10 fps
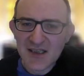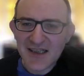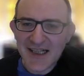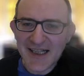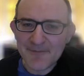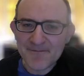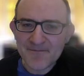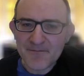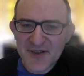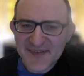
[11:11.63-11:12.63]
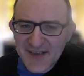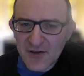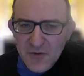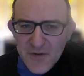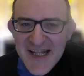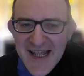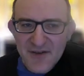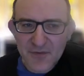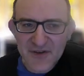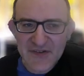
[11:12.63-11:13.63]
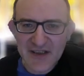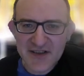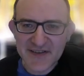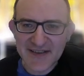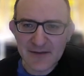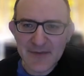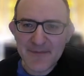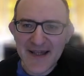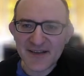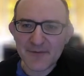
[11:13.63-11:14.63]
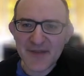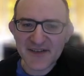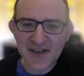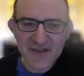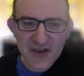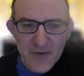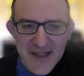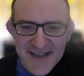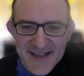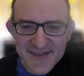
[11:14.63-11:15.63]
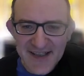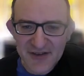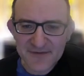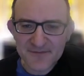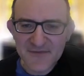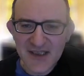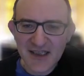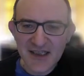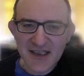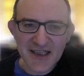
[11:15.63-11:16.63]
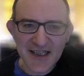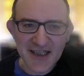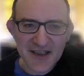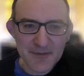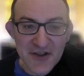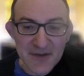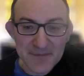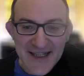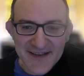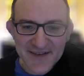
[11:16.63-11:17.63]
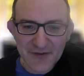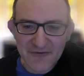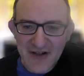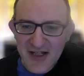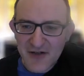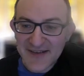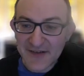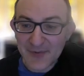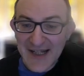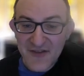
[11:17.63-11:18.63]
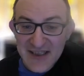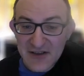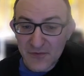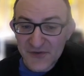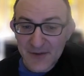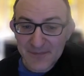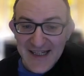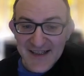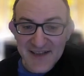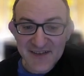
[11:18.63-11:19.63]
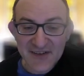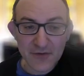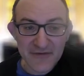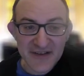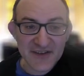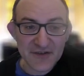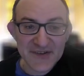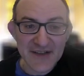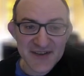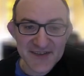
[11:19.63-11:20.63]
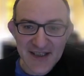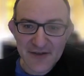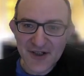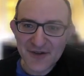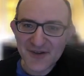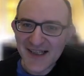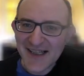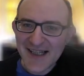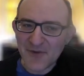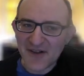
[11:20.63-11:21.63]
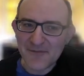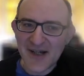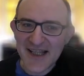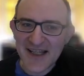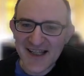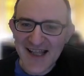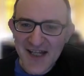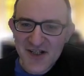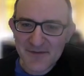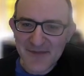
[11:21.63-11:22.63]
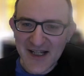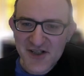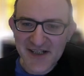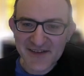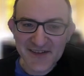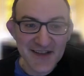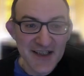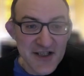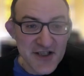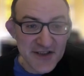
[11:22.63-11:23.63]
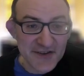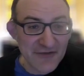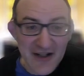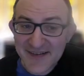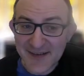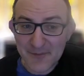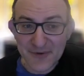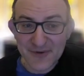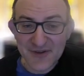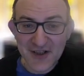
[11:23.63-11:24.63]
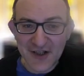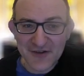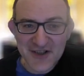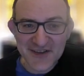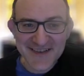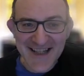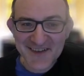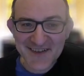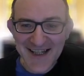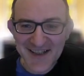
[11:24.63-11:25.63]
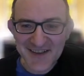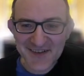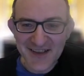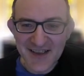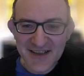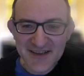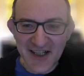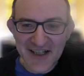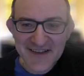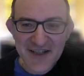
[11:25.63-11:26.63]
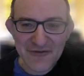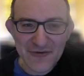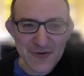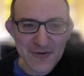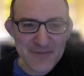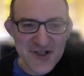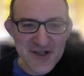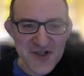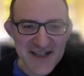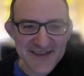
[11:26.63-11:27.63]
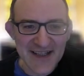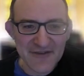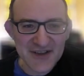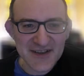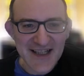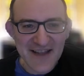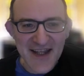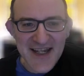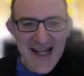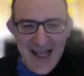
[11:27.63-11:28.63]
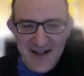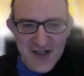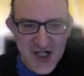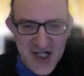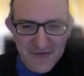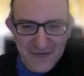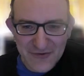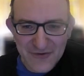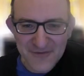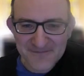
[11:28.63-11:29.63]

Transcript: But still, Queen E8 was just a little bit better, because after Queen D7, Komodo played this very aggressive plan that it had also played against Koivisto 7-0 in one of my engine matches. Just very simple, you know, just takes, knight e4, bishop g7, and then at g4.